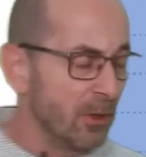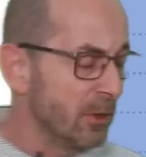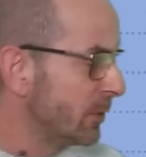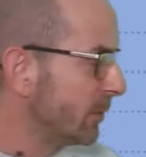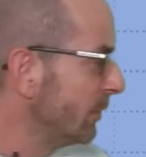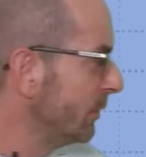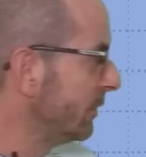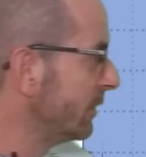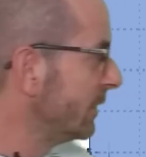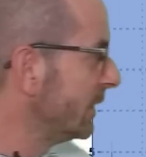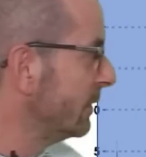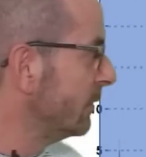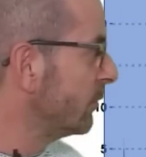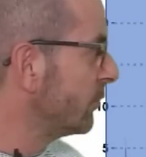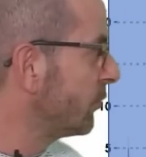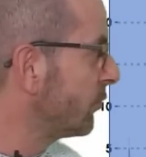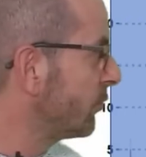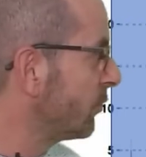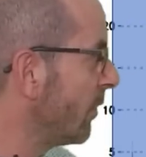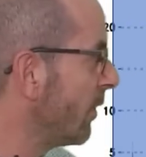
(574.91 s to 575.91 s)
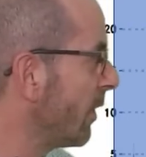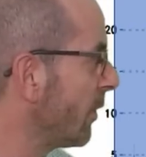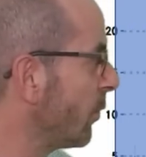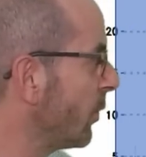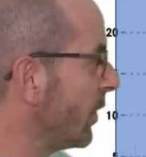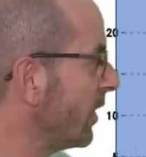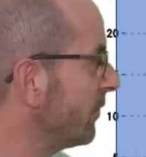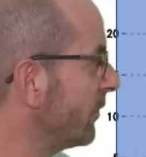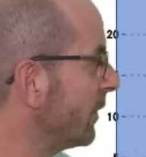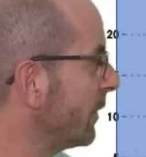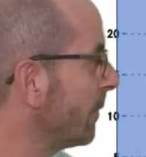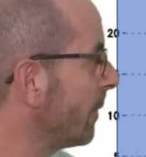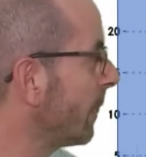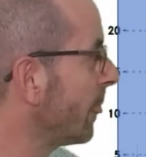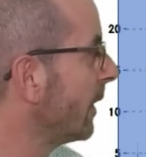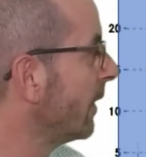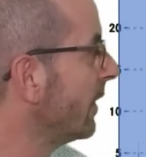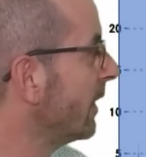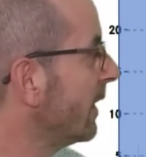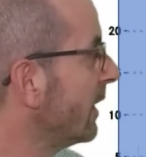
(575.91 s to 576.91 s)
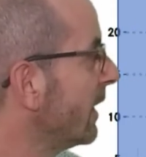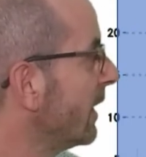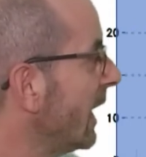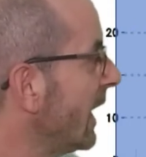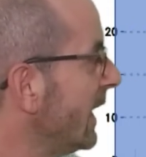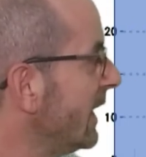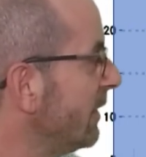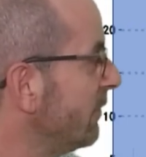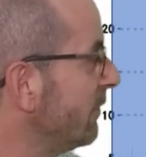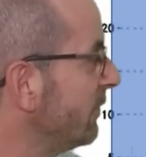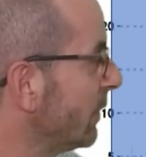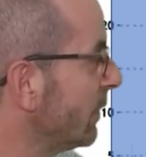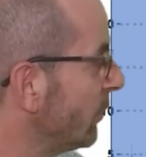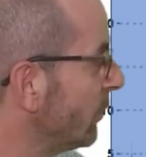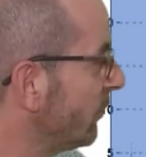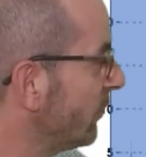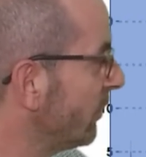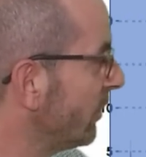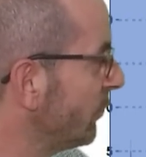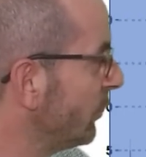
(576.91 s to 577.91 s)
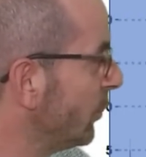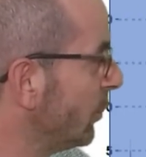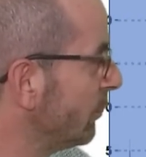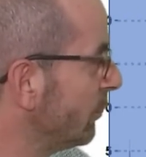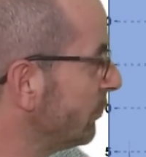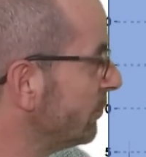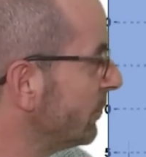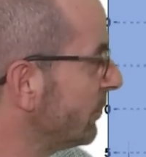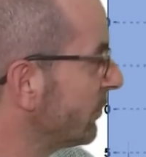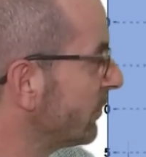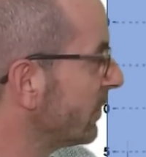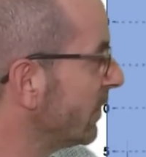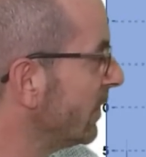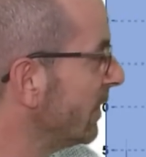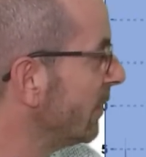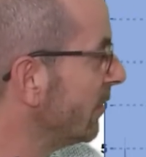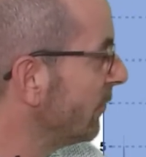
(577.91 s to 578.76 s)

a good deal of dry weather. Anything which does fall from the sky,